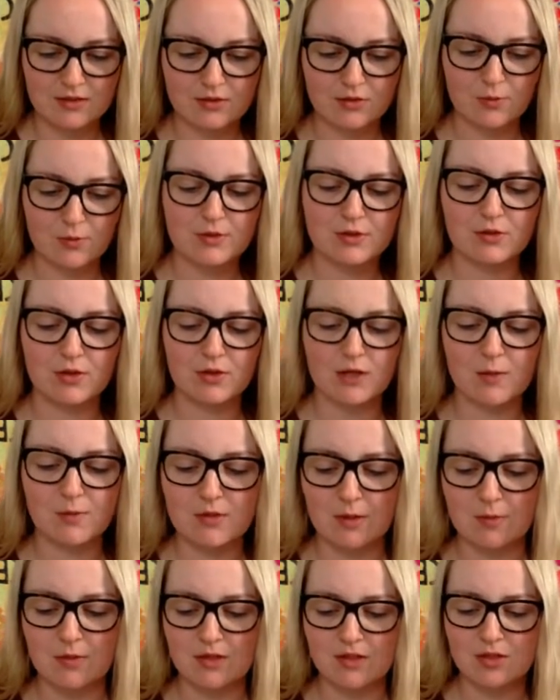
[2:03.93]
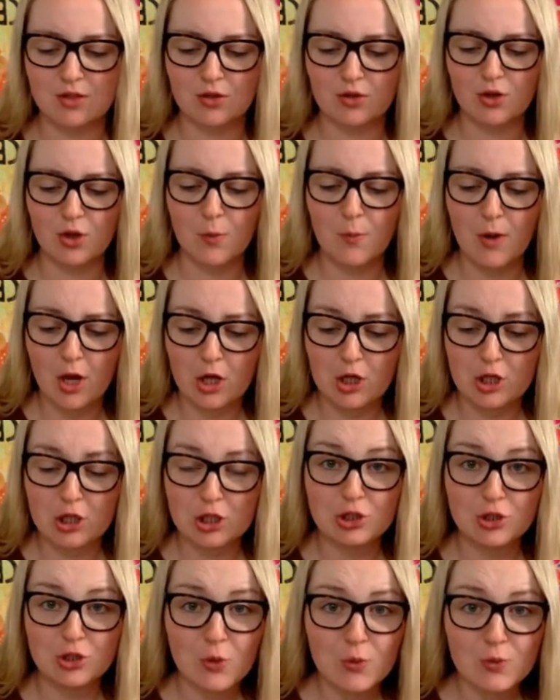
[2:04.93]
Gloop screamed at Mr. Gloop.
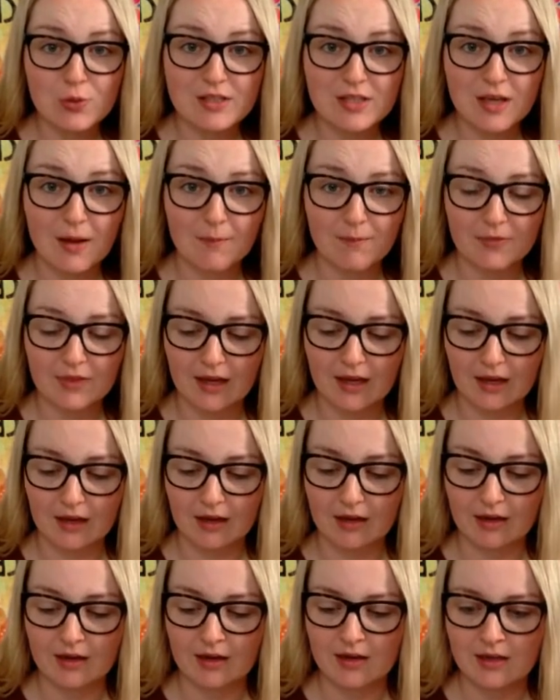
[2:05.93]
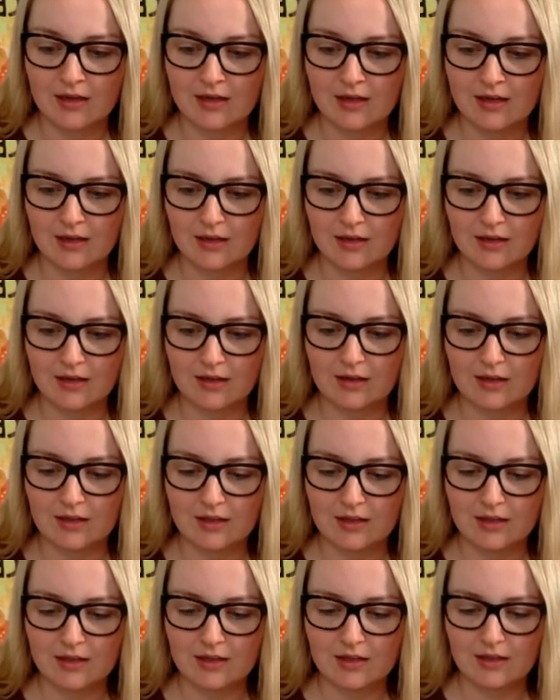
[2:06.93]
"Do something!"
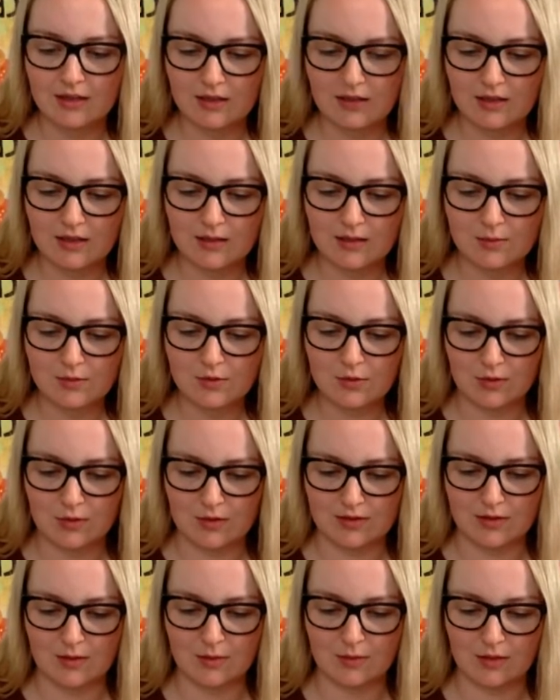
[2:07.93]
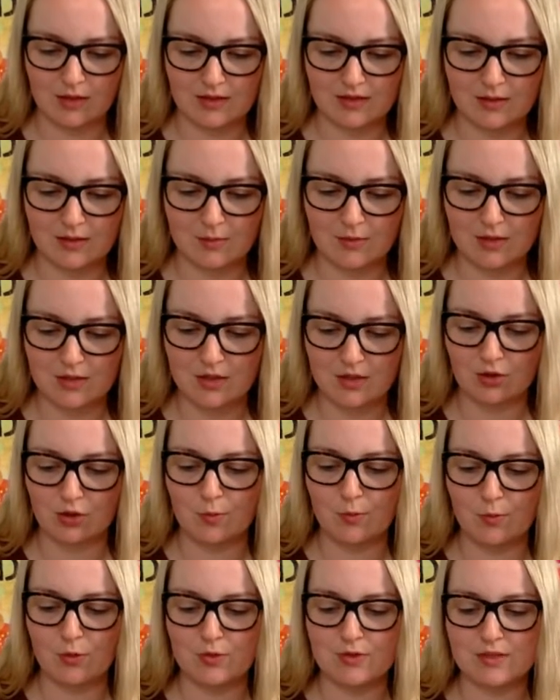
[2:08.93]
"I am doing something," said Mr.
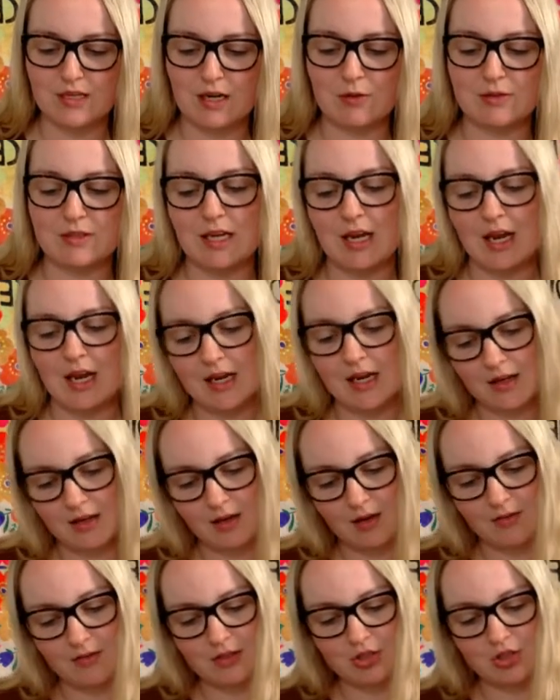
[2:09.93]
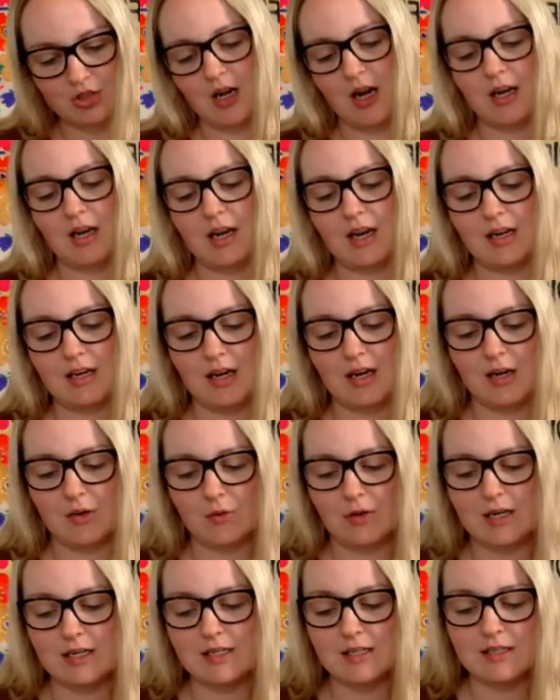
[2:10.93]
Gloop, who was now taking off his jacket and getting
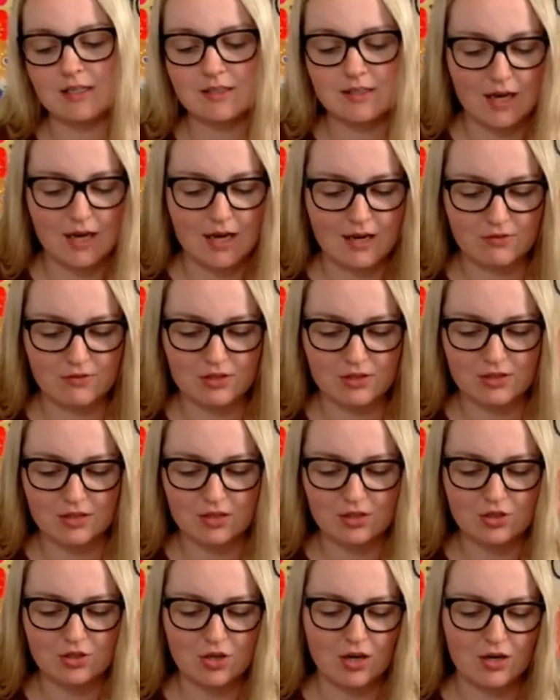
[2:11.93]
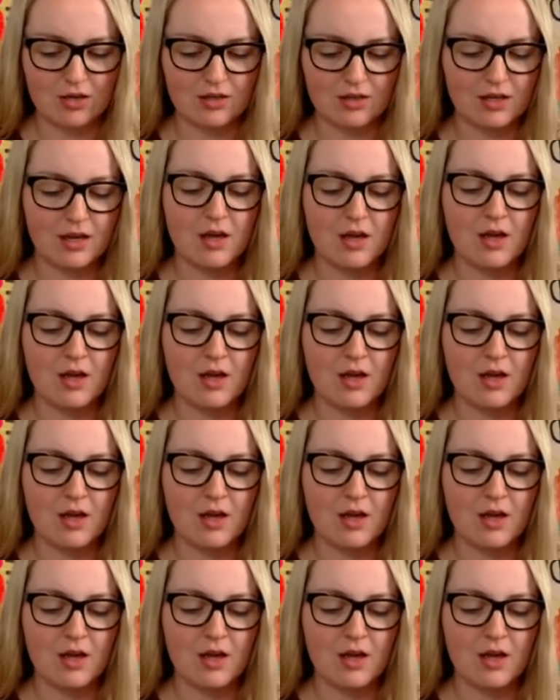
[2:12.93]
ready to dive into the chocolate.